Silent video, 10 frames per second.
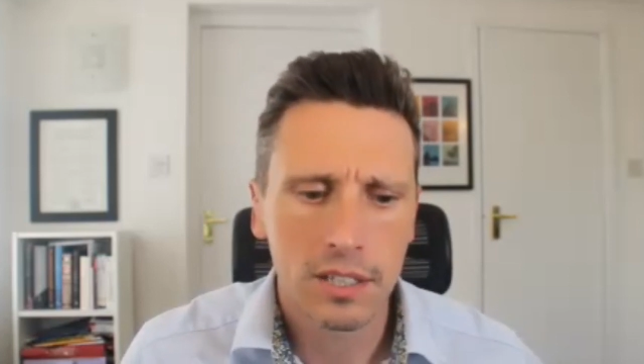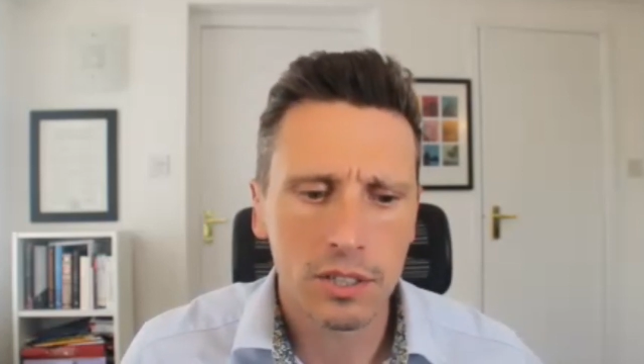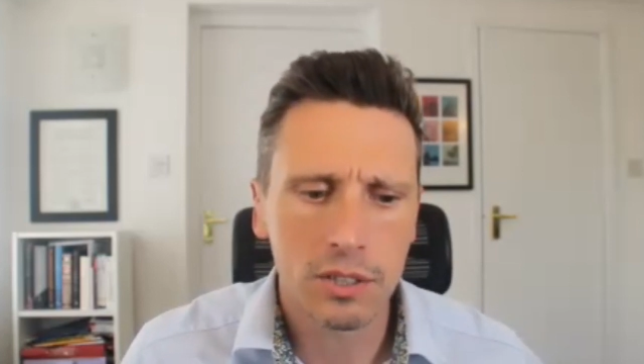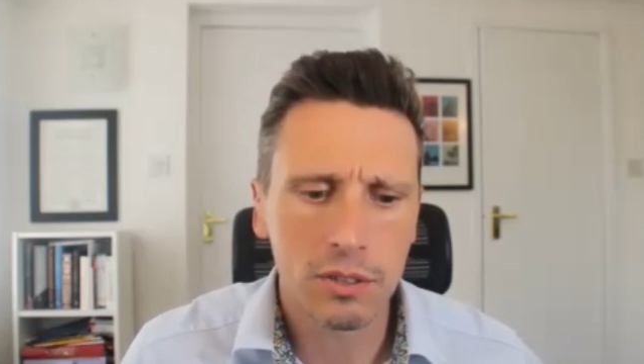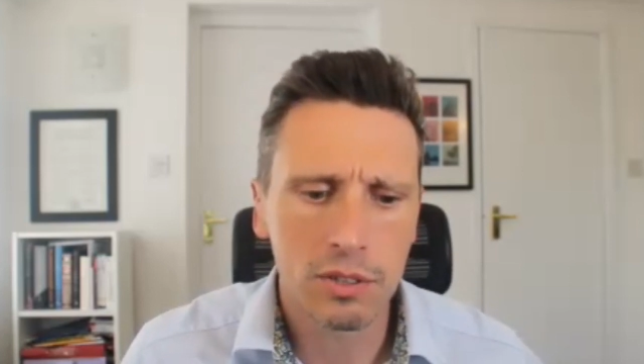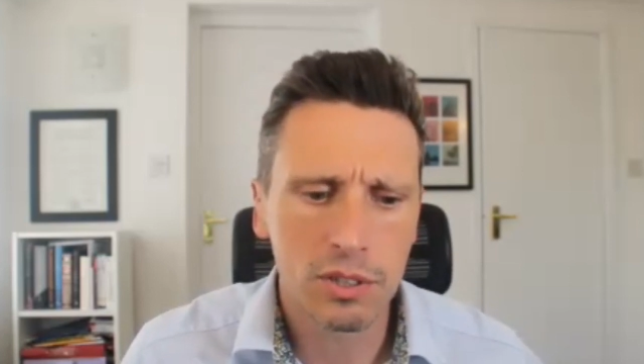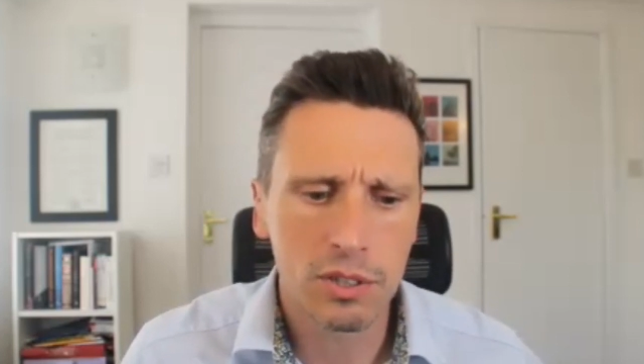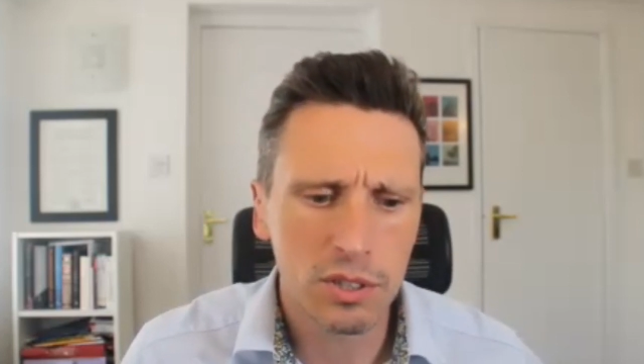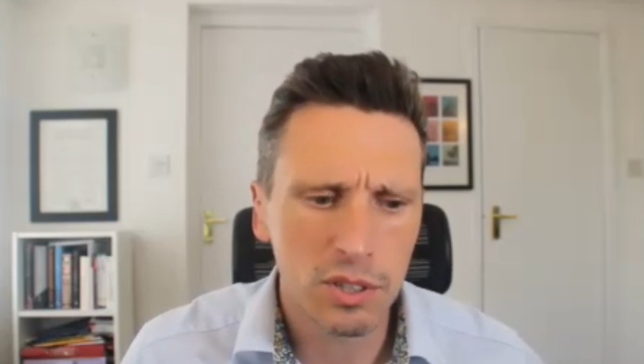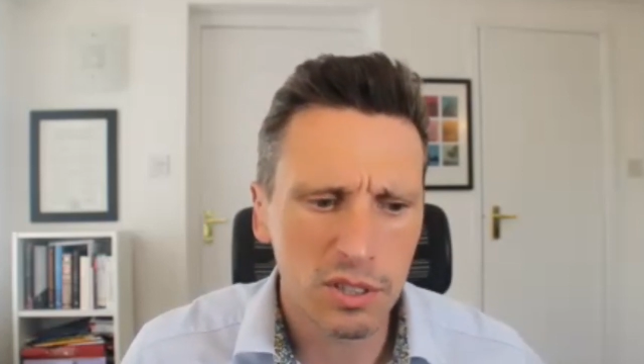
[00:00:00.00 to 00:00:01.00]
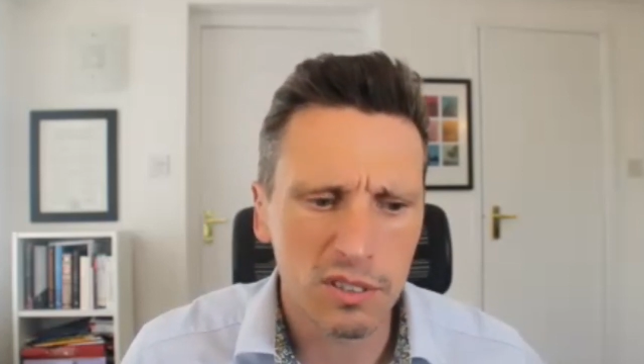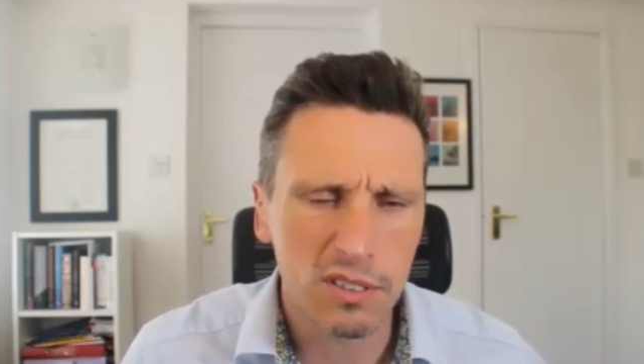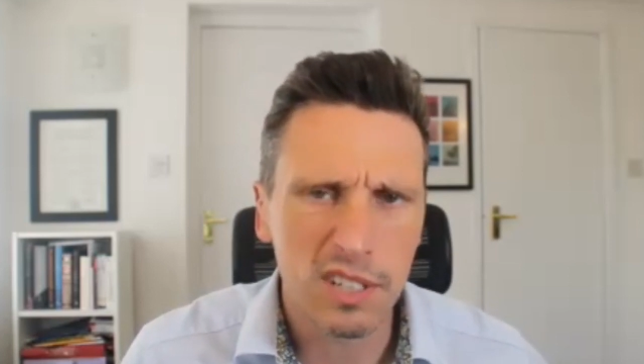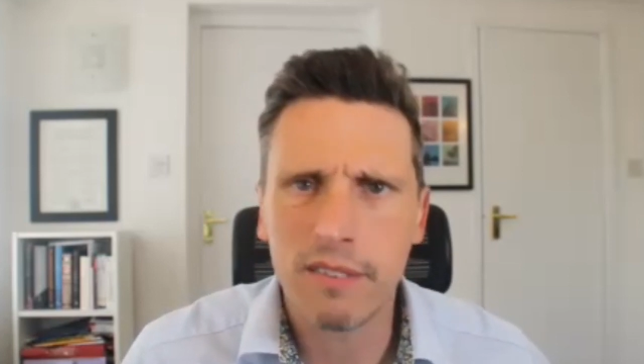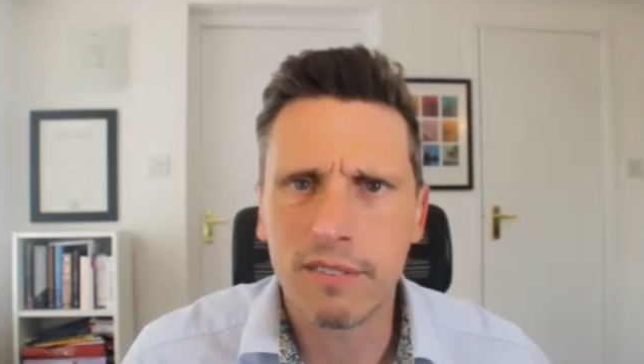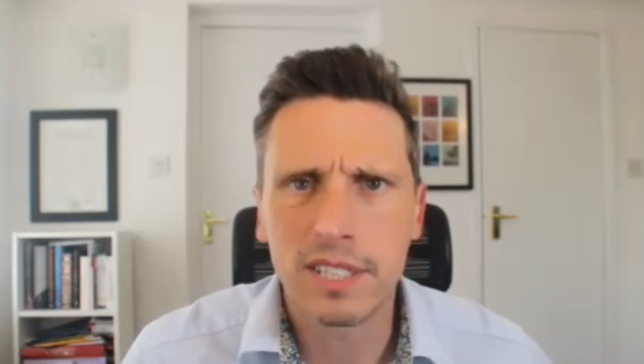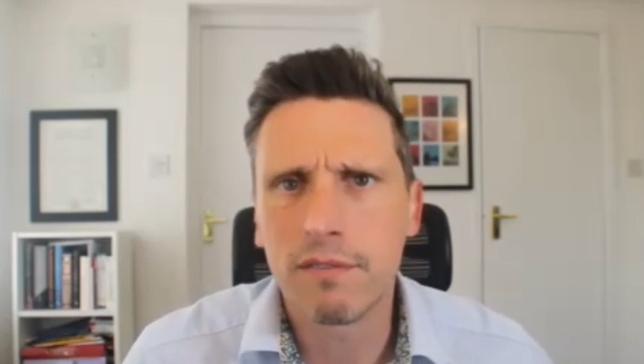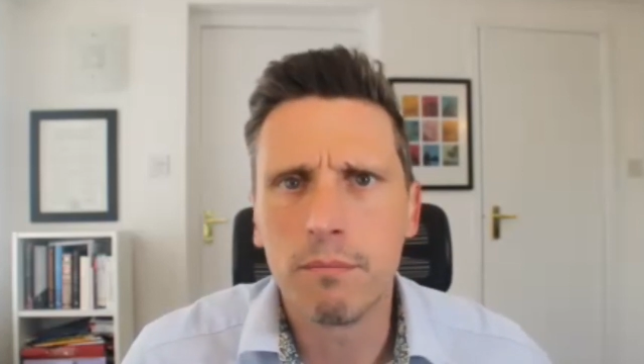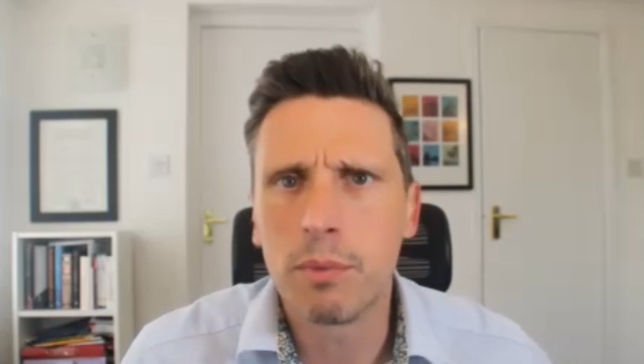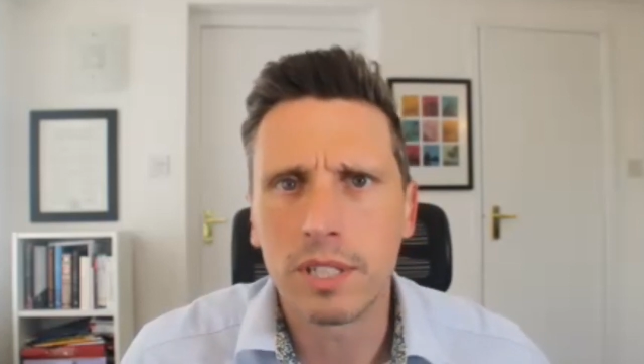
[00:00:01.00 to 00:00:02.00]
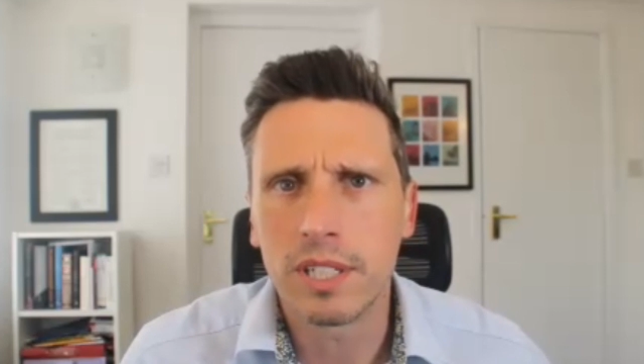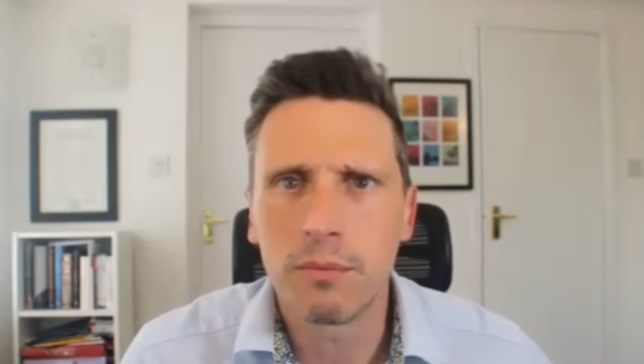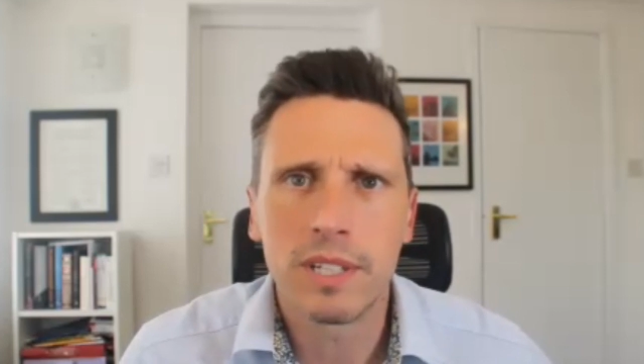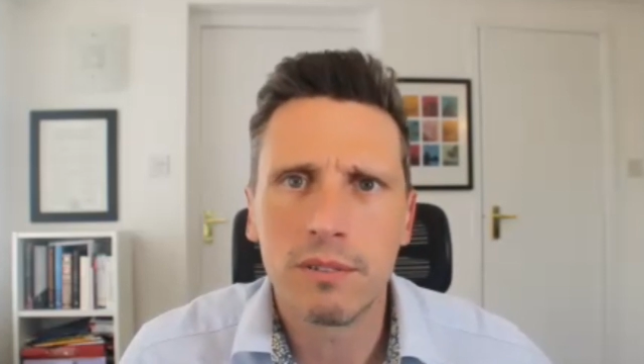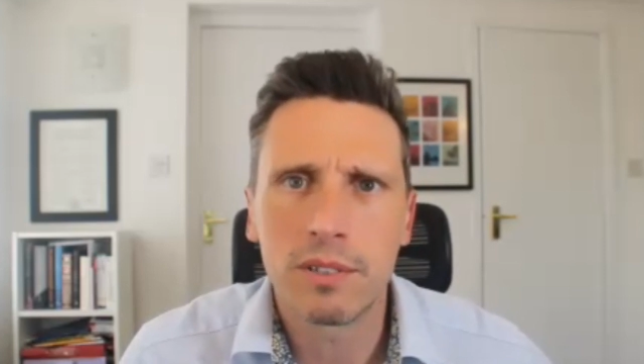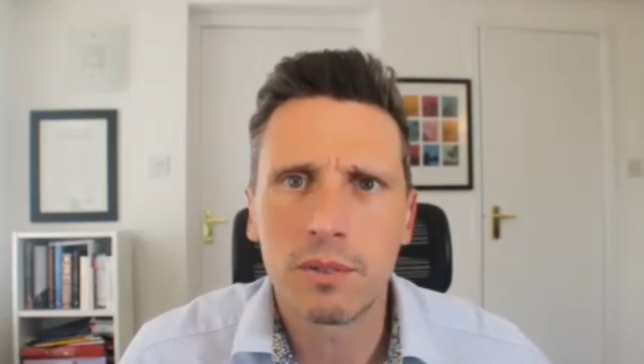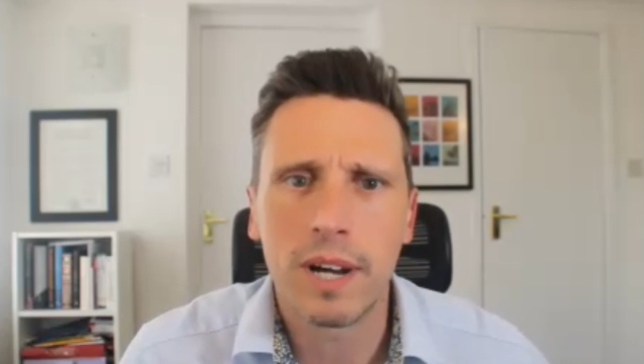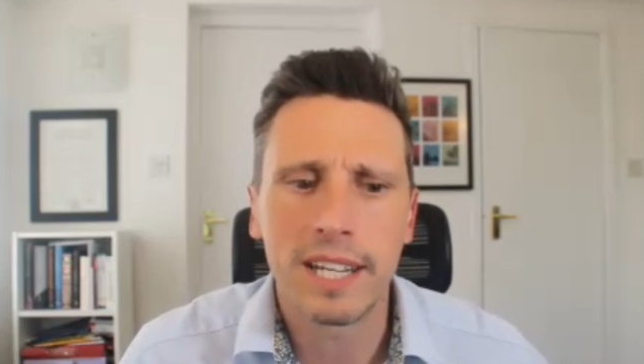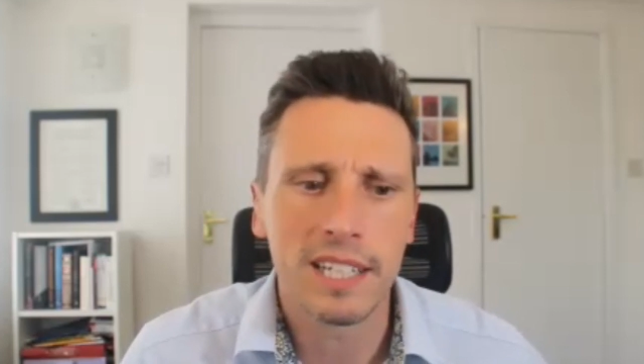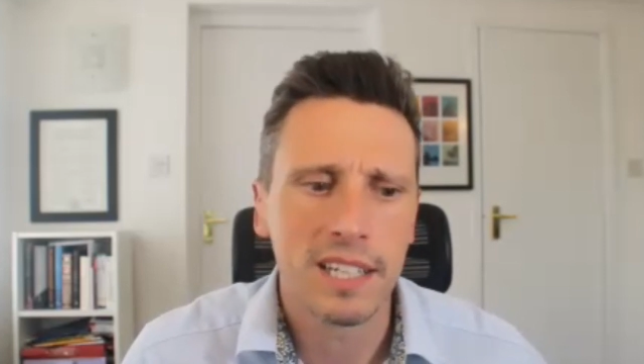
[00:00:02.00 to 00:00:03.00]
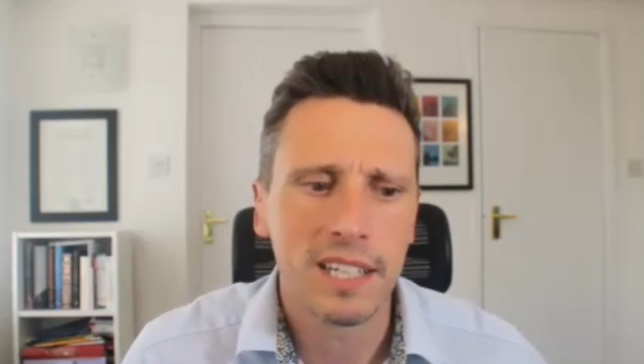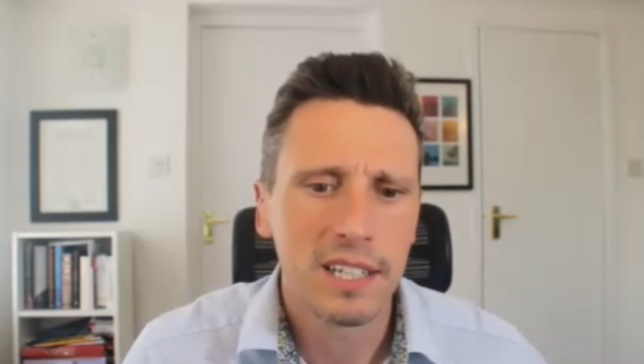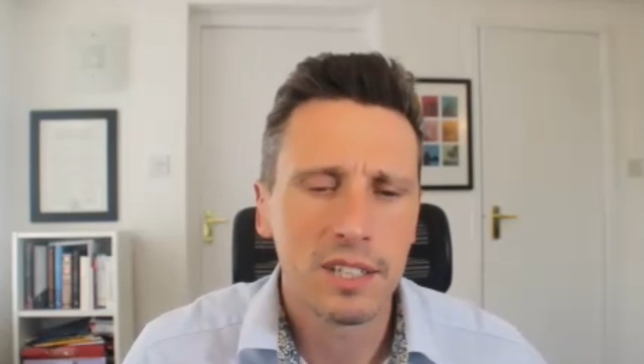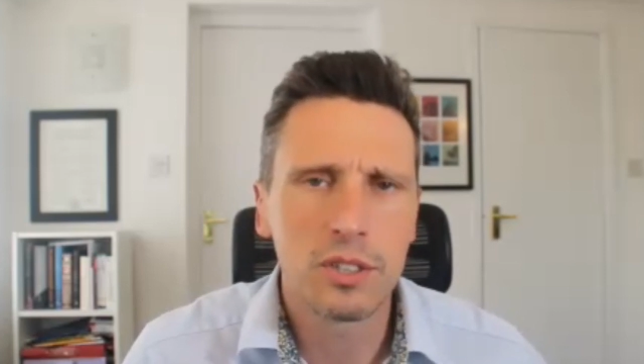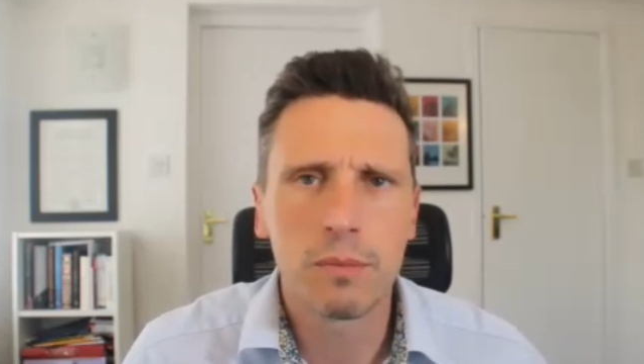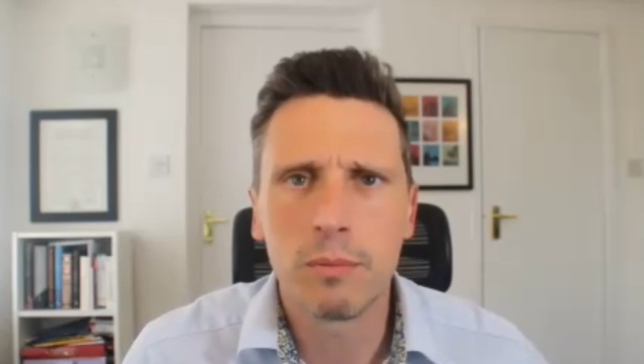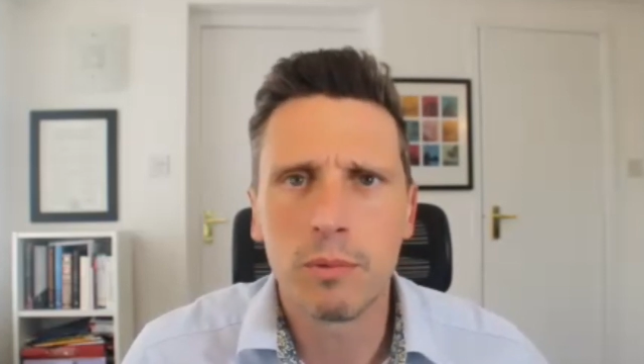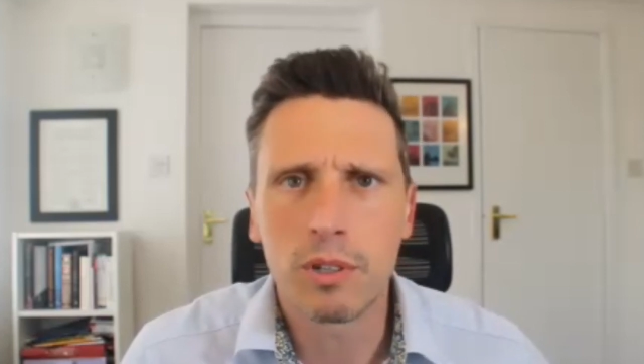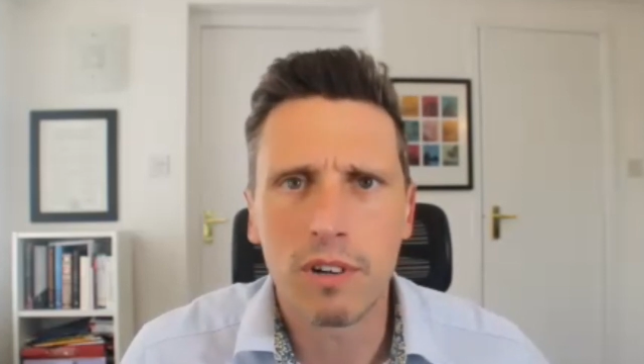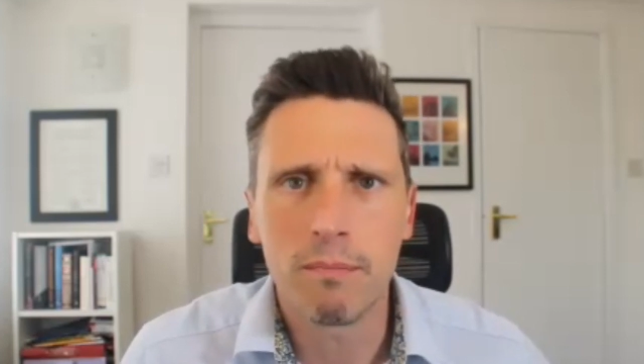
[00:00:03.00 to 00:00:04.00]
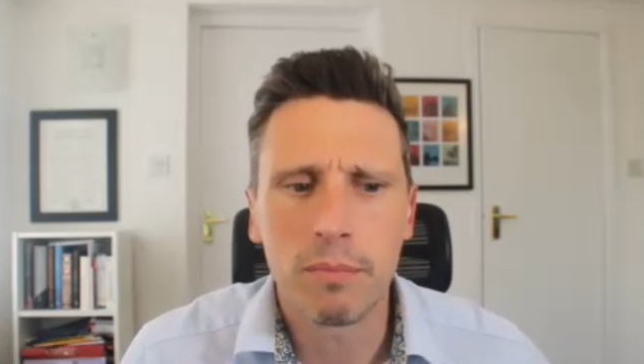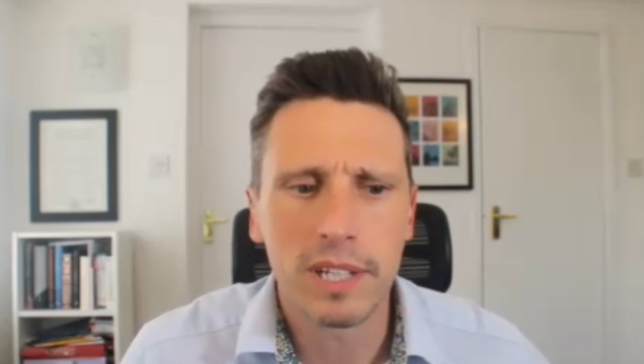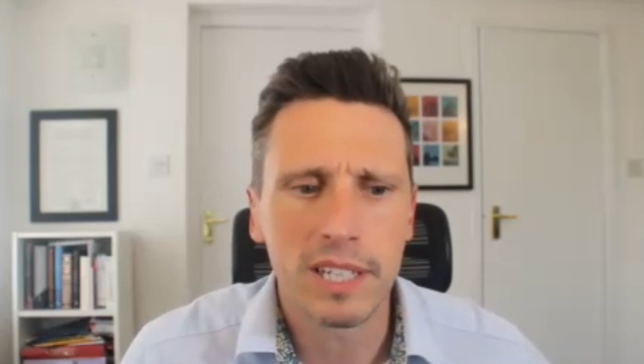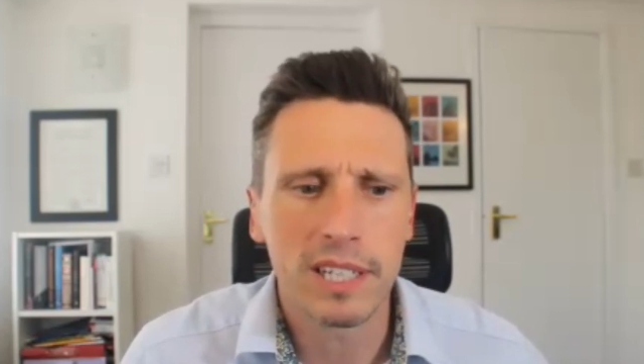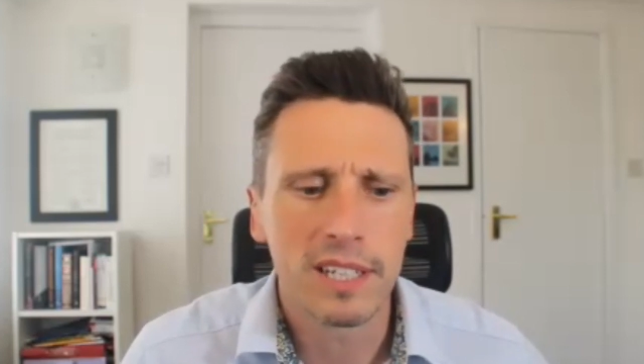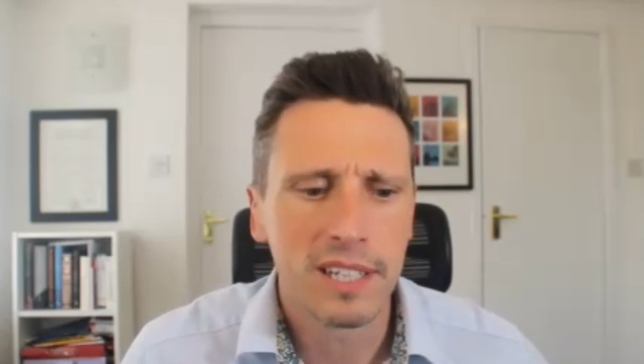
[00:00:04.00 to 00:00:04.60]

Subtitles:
You should have a different body than when you were 20. You should be more grumpy.